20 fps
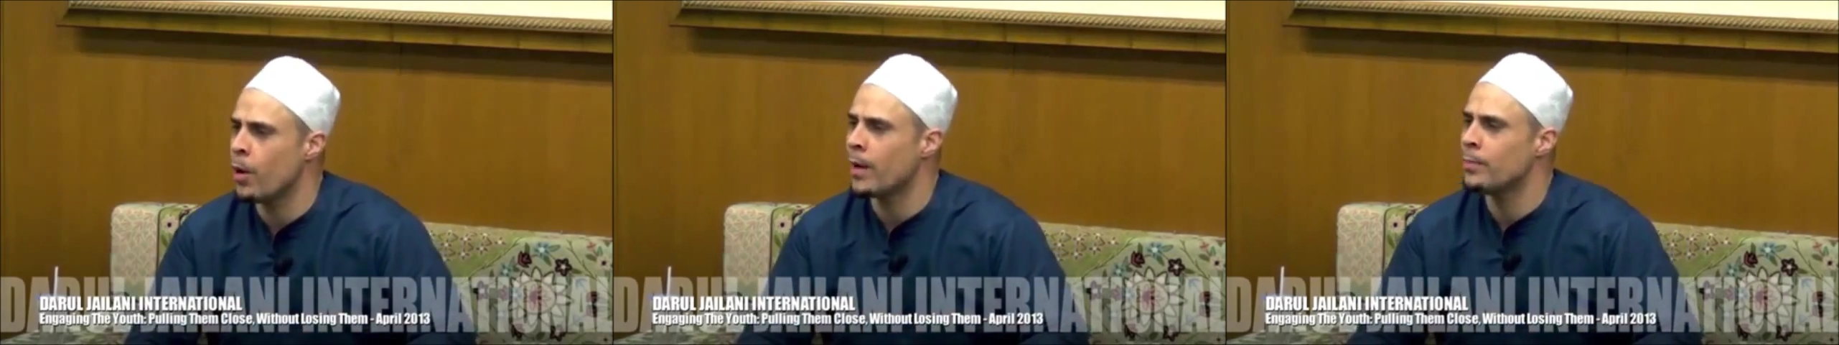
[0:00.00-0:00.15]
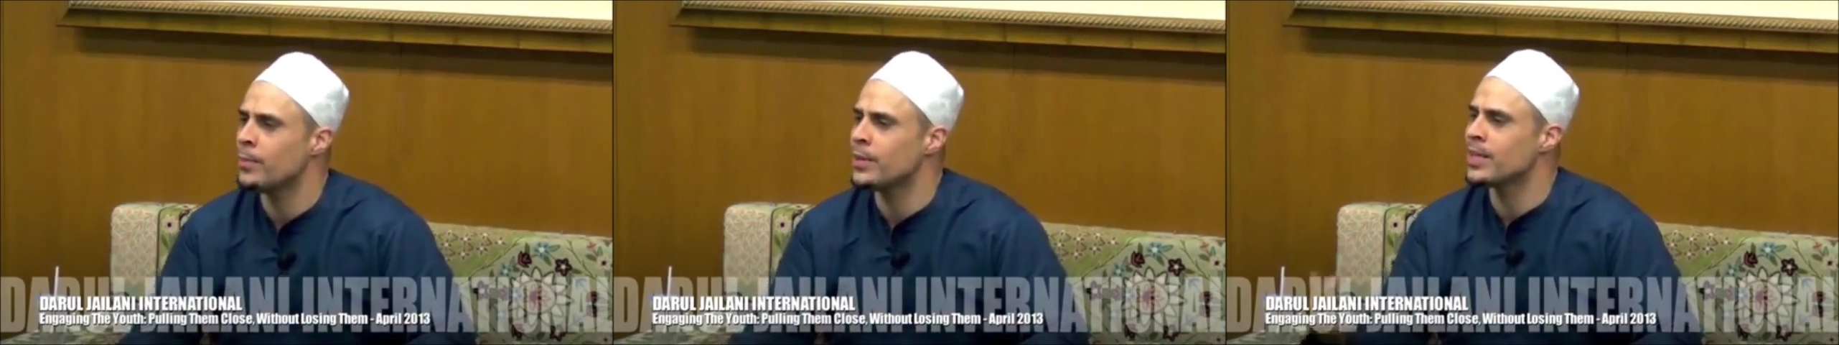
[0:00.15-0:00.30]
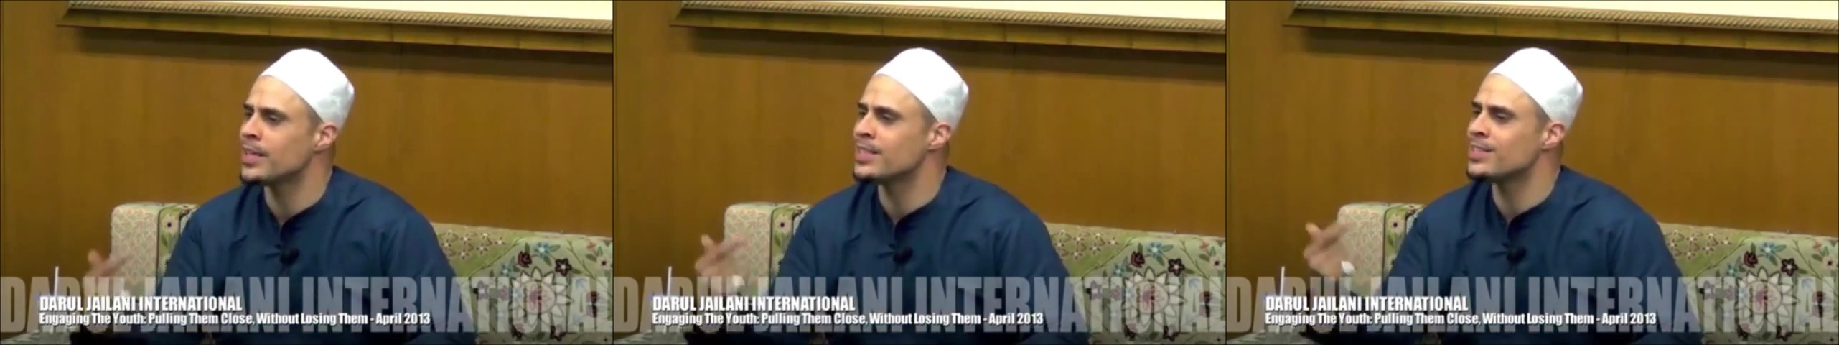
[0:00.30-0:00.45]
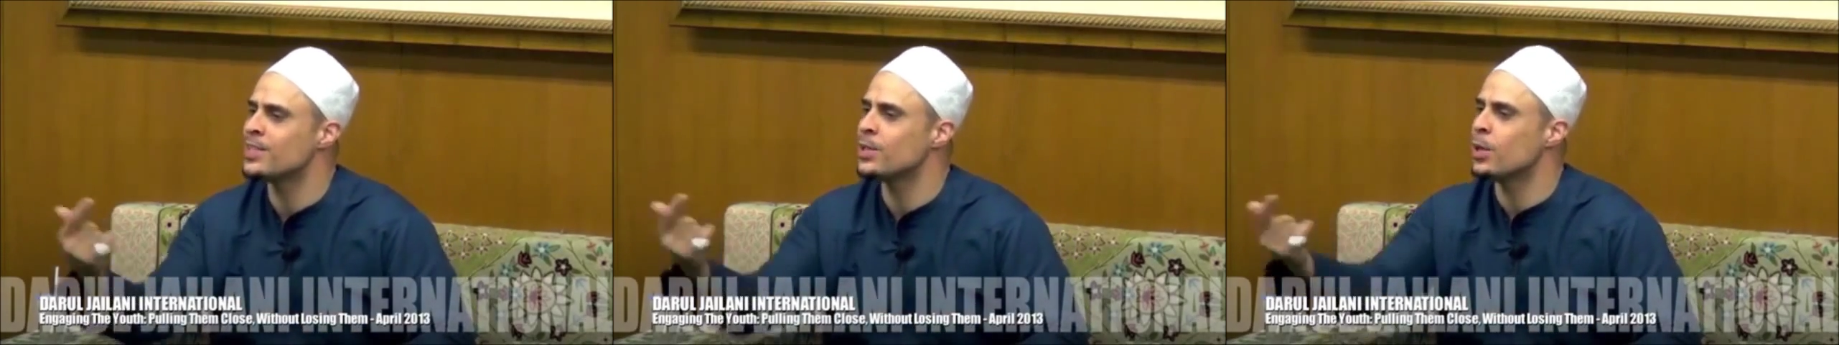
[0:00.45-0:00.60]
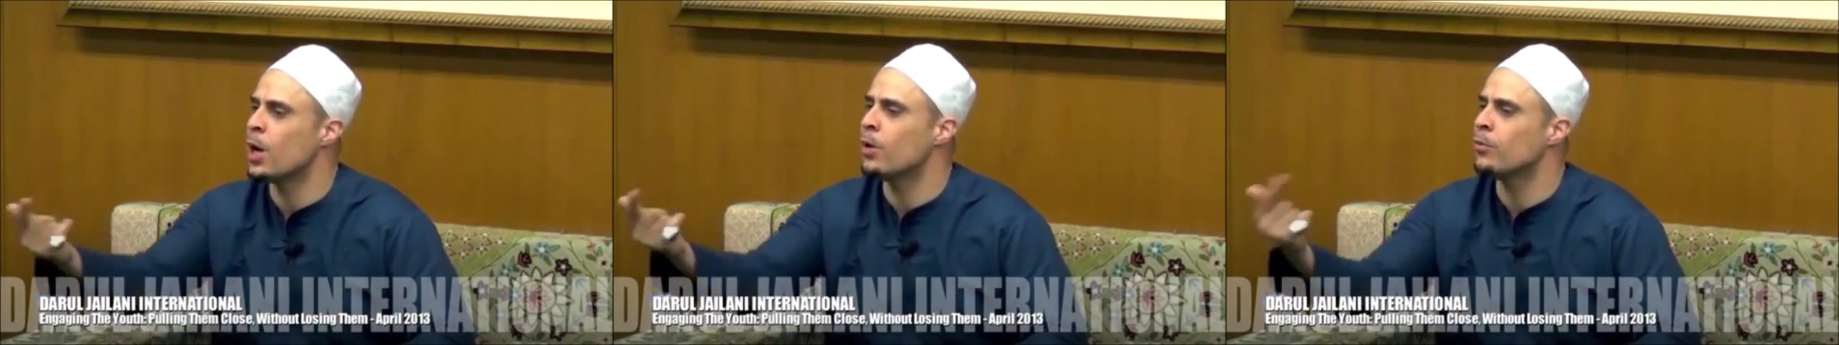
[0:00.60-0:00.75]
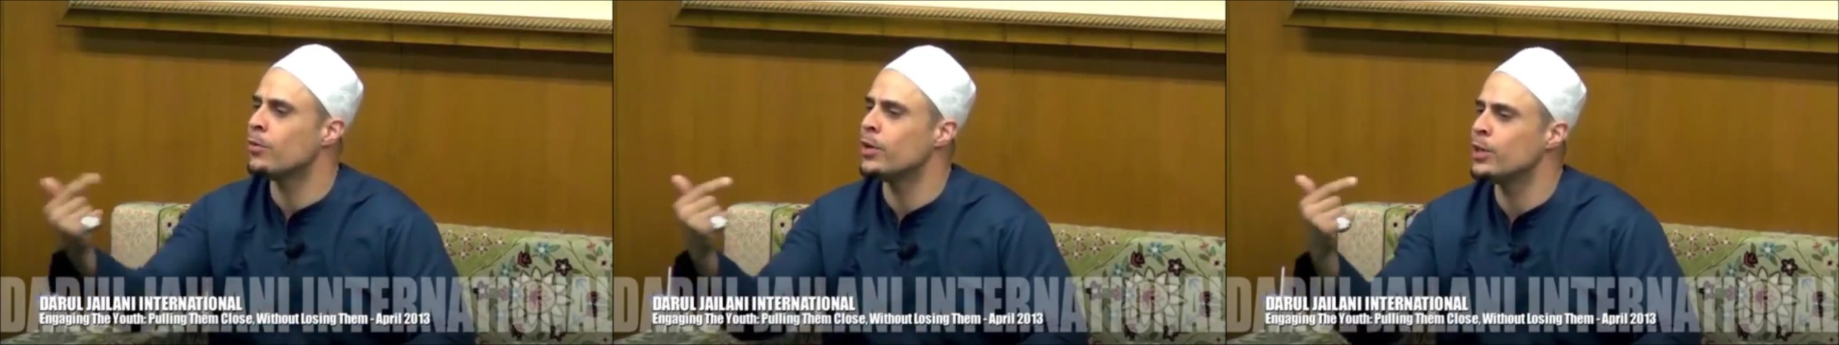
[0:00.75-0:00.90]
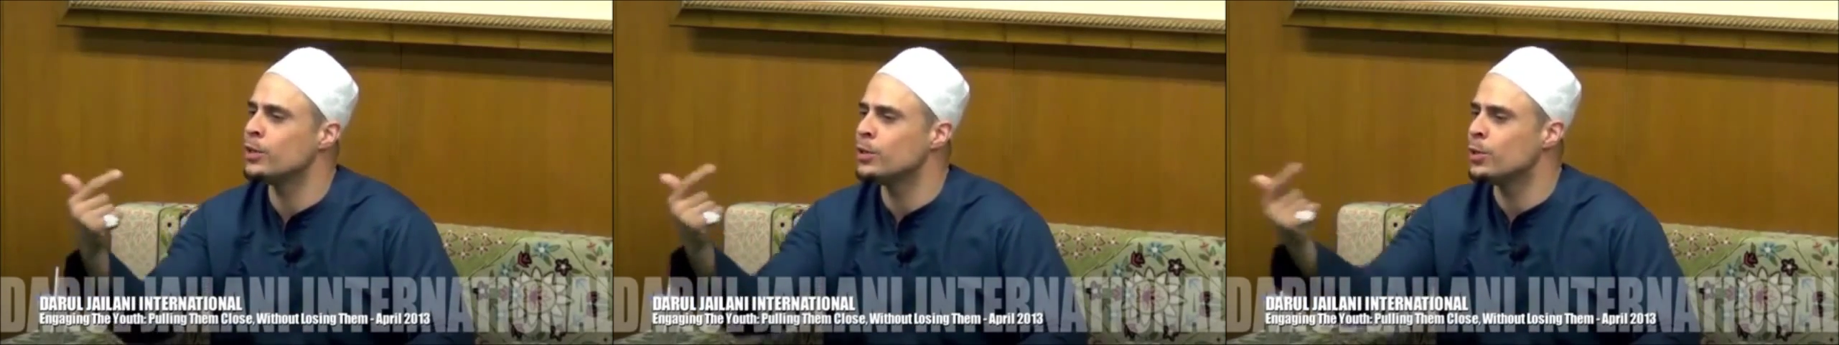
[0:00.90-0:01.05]
Why? Because he
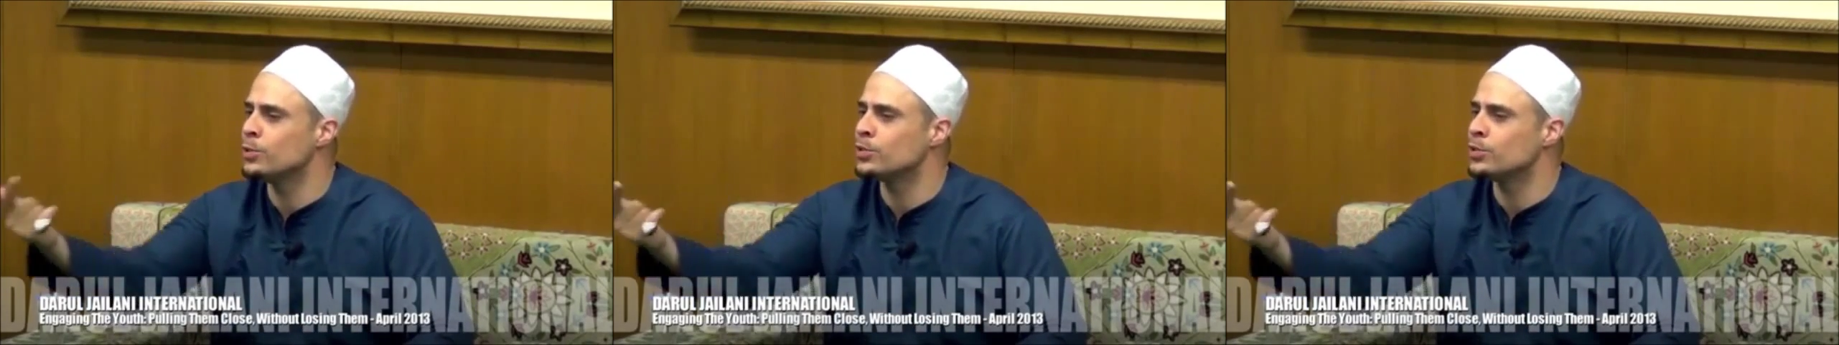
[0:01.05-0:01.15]
already